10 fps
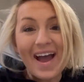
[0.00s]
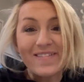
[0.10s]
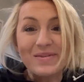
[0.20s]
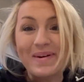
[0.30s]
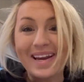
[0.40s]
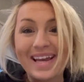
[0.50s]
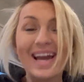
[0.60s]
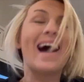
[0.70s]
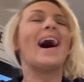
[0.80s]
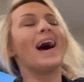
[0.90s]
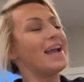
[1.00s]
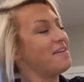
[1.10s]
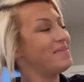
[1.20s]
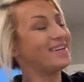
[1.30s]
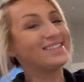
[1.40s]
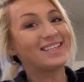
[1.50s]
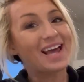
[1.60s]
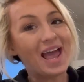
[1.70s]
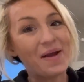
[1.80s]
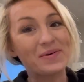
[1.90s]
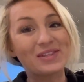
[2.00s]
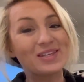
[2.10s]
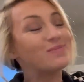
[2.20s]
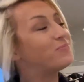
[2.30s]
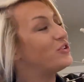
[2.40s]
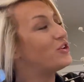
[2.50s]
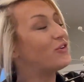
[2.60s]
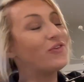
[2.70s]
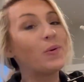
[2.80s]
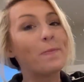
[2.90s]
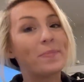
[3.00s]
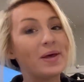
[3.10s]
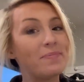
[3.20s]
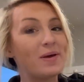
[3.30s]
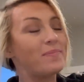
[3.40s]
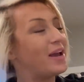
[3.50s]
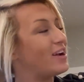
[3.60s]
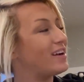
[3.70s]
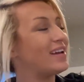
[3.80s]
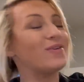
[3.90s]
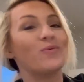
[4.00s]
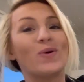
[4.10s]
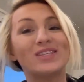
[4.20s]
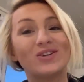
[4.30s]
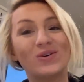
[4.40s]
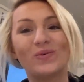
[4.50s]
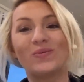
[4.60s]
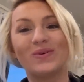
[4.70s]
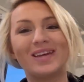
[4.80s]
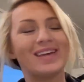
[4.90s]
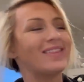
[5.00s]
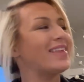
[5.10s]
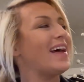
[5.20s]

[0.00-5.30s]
Hi everybody, I am here today with this beautiful Pip Berry winter wreath.